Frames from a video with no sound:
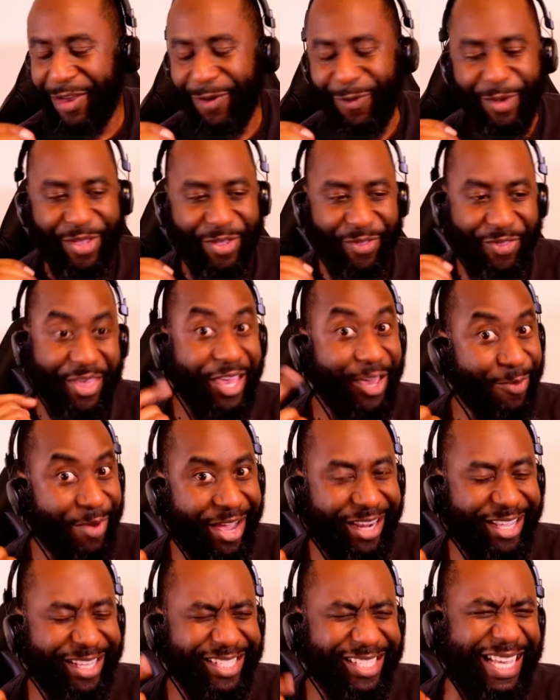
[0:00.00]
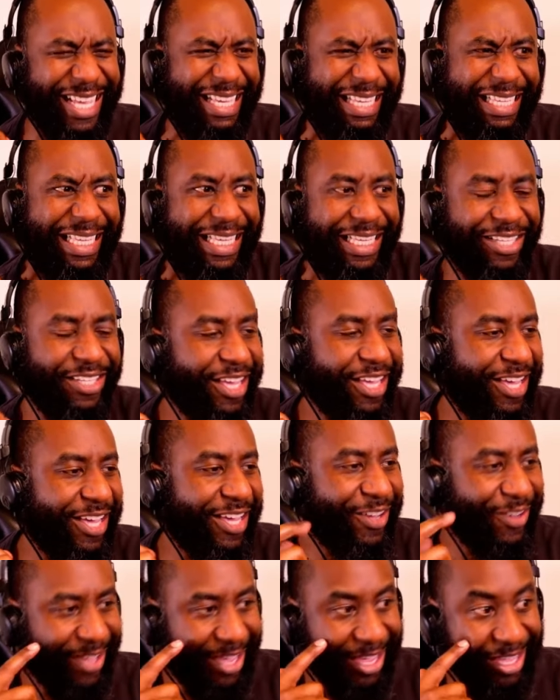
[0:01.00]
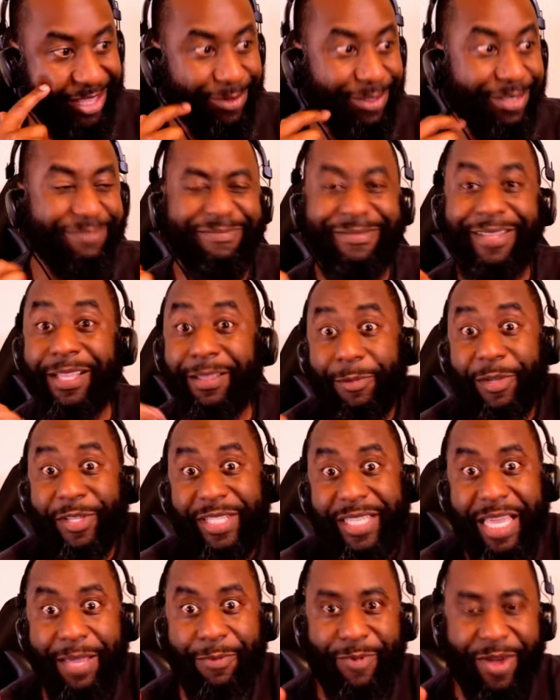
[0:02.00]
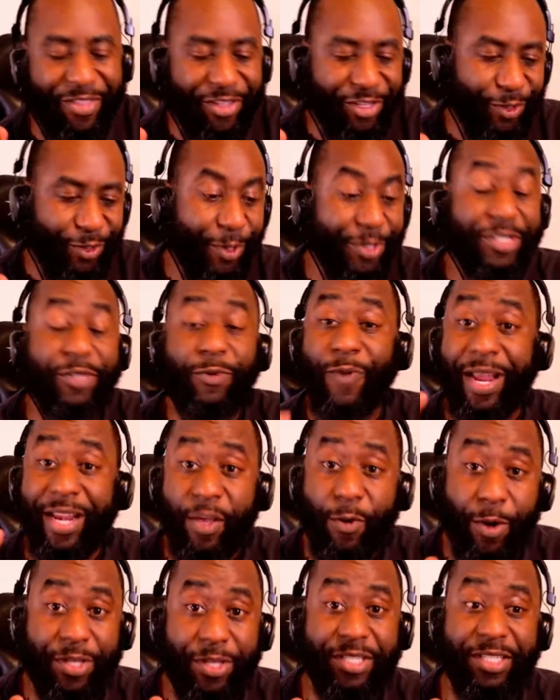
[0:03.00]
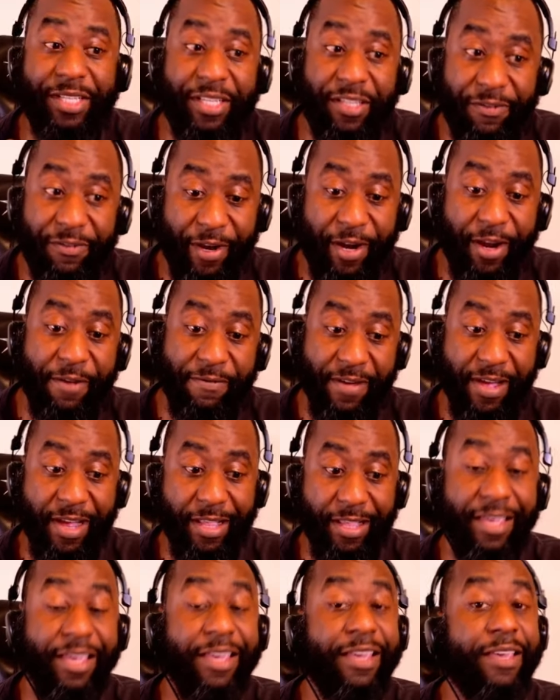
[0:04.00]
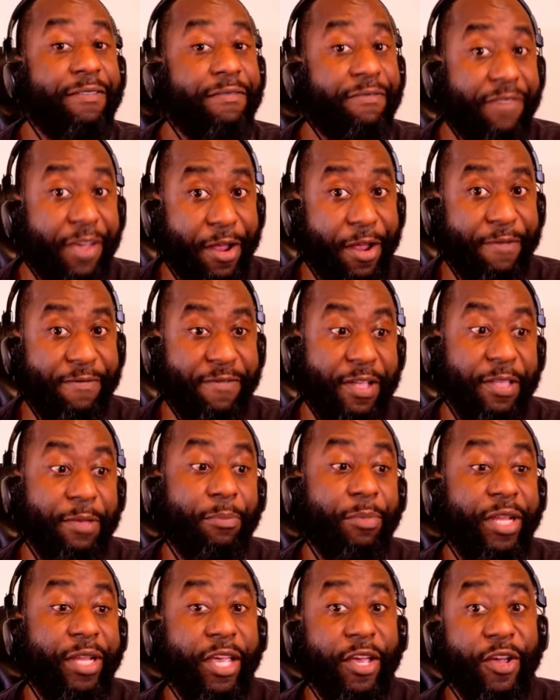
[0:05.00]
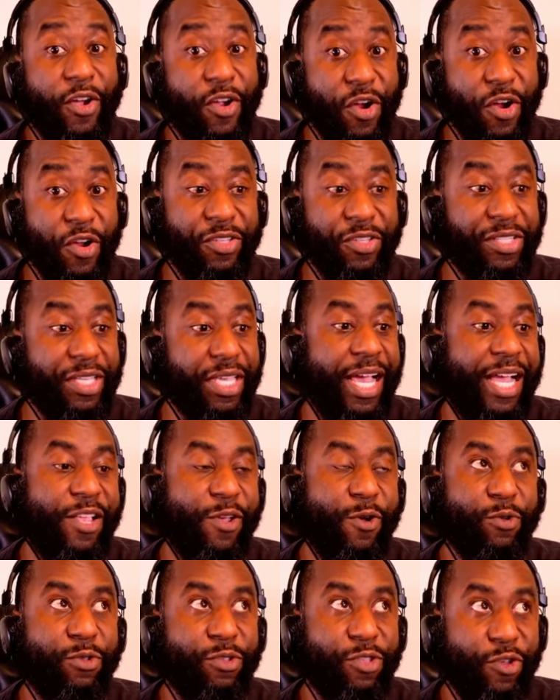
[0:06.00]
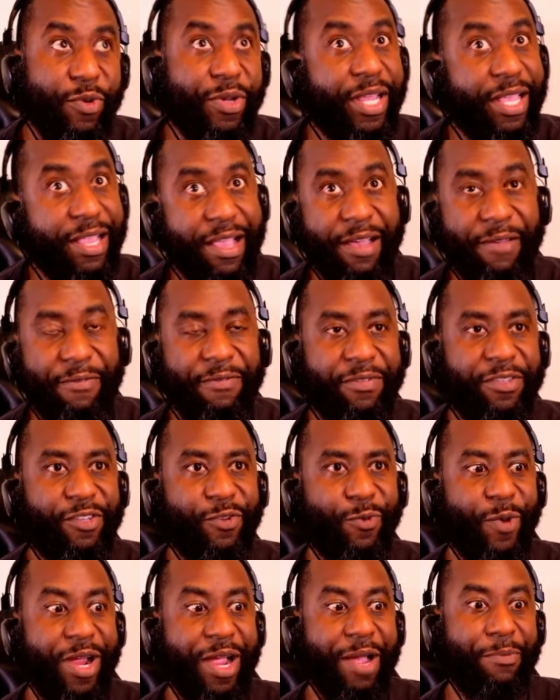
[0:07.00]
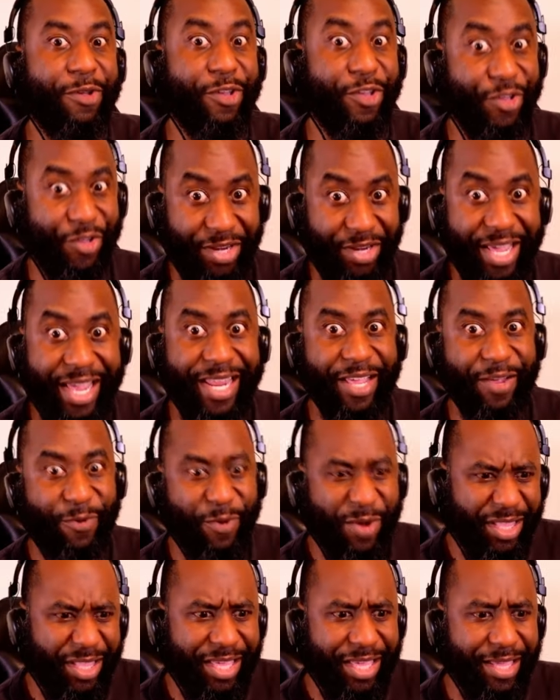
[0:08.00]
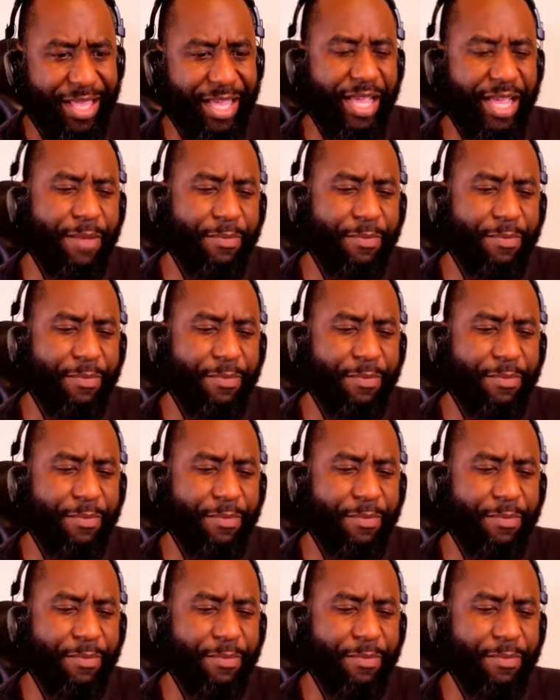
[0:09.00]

when you think about it, it's like, ugh. Okay, well, let me just keep riding this horse. Riding horses is very fun. very fun, but it hurts. And I don't do it enough to where I'm good at it, really. Like,